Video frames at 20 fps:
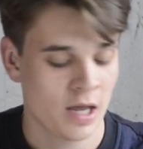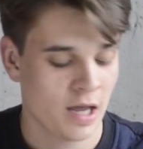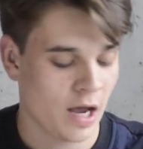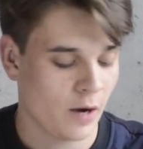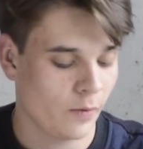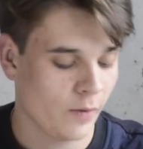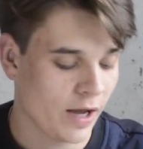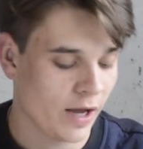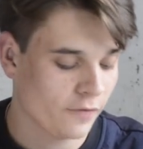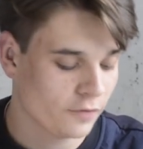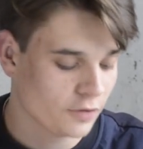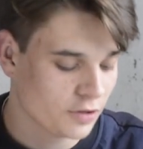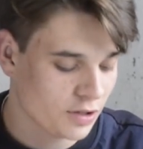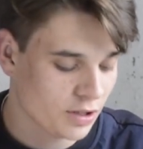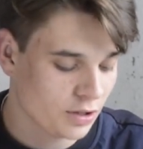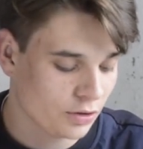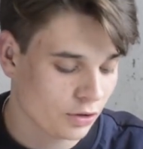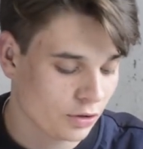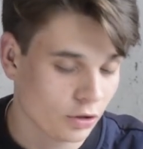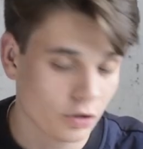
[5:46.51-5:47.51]
And we have a
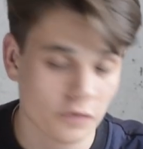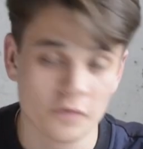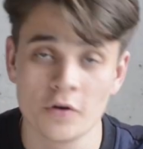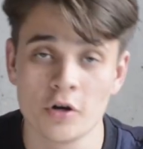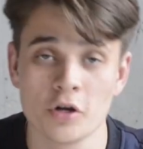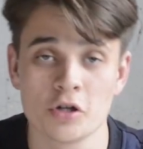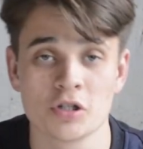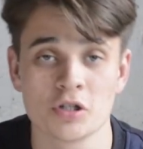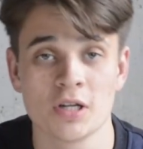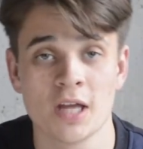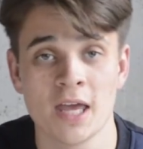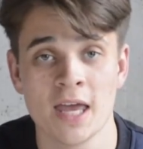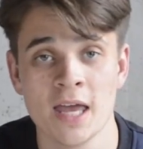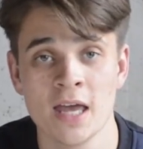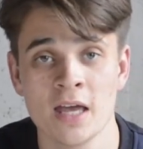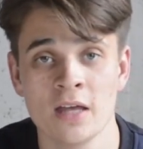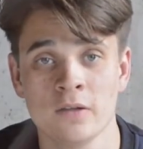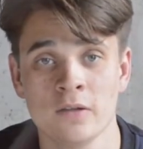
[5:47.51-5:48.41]
steel gold version here,